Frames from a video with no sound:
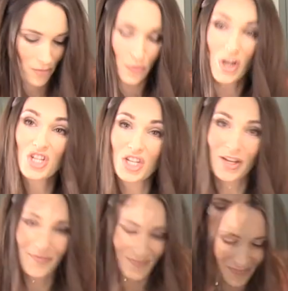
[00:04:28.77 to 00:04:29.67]
fresh do.
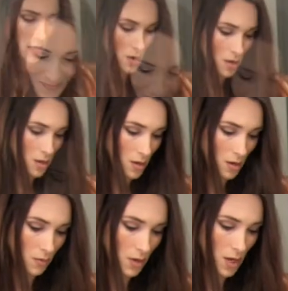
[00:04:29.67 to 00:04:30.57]

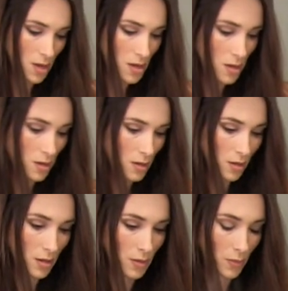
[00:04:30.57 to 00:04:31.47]
Okay,
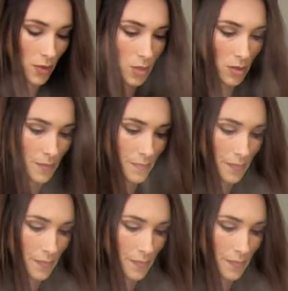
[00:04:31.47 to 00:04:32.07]
we're gonna